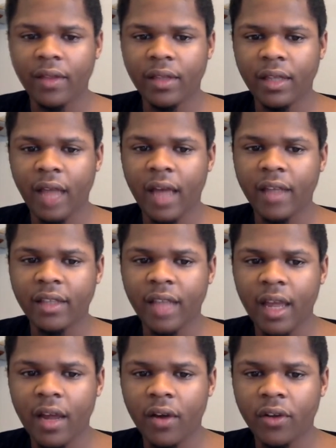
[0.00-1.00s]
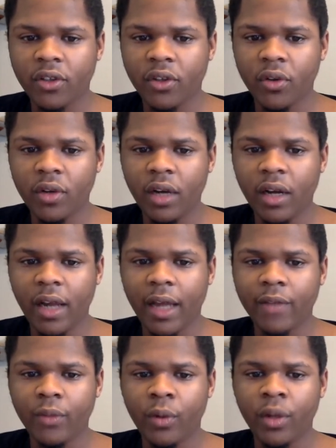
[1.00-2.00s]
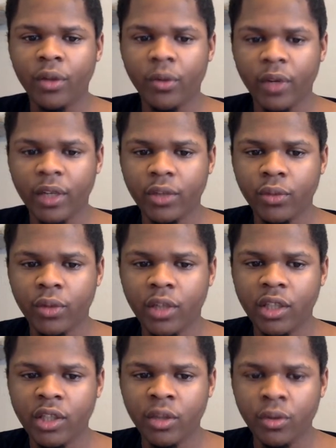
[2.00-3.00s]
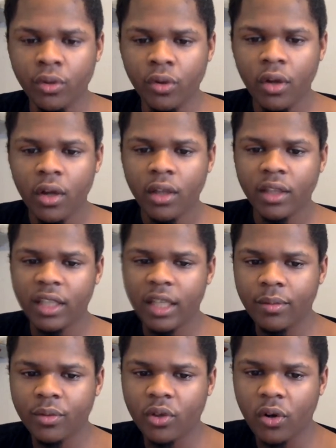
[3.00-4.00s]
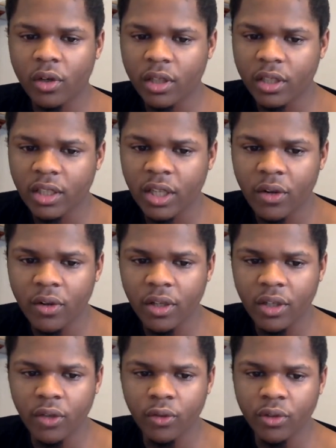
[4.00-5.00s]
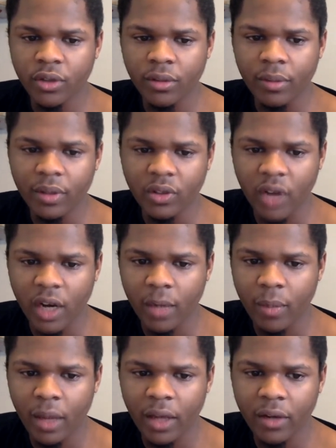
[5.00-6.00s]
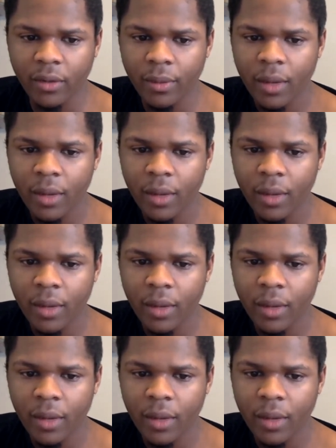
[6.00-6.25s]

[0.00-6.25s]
as they are so young at 23 and 22, teams are going to continue to use them and try to play them.